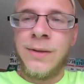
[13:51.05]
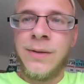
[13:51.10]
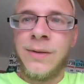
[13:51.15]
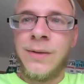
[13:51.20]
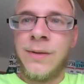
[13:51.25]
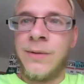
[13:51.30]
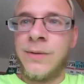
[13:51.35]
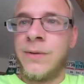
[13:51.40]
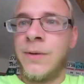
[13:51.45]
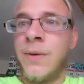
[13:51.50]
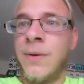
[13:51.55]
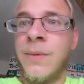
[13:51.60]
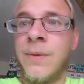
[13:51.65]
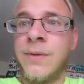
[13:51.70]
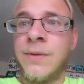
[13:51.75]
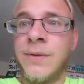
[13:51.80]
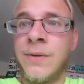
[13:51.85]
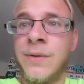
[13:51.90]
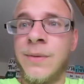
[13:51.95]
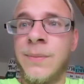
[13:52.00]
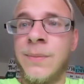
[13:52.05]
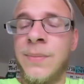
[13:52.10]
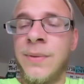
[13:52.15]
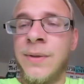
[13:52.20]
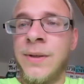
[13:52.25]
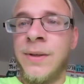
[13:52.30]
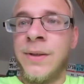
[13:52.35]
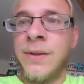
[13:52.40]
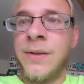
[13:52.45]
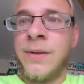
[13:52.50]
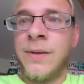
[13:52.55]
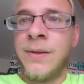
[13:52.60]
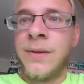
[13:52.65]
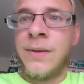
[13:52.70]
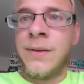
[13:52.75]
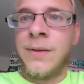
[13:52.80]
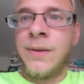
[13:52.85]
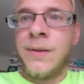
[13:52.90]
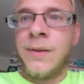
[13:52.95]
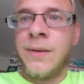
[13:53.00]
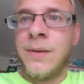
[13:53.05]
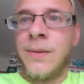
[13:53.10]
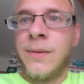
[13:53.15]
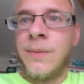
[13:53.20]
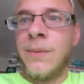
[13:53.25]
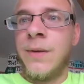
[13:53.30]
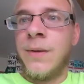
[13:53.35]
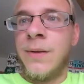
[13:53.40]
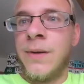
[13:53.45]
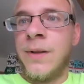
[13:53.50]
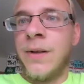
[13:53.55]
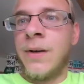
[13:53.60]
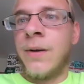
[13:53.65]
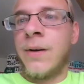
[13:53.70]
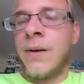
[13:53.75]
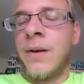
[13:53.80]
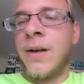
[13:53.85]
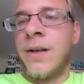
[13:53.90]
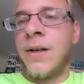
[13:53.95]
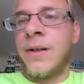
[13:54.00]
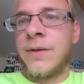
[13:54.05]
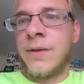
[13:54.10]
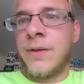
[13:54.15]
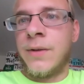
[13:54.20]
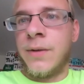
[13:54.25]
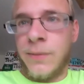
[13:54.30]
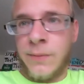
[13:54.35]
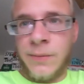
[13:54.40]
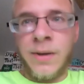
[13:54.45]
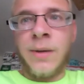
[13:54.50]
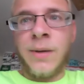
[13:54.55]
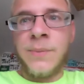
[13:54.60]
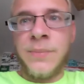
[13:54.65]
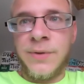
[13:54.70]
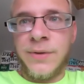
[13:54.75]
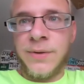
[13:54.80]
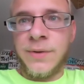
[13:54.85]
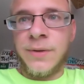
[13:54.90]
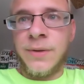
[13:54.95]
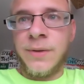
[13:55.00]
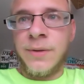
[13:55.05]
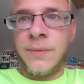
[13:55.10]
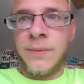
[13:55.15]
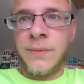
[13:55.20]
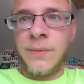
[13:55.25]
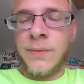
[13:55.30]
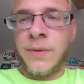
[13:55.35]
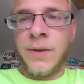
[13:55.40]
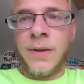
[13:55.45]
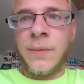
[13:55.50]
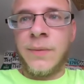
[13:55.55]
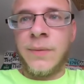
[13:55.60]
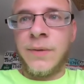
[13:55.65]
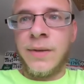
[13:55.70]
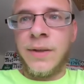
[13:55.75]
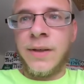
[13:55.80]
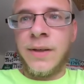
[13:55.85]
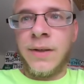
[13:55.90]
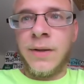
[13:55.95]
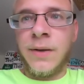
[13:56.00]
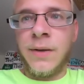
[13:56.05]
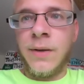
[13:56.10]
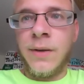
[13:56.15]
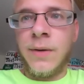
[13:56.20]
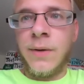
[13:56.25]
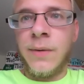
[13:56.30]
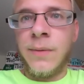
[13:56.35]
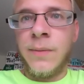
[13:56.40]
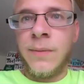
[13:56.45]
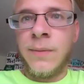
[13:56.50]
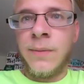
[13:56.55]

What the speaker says: there's always going to be, in their eyes, corruption wherever they go.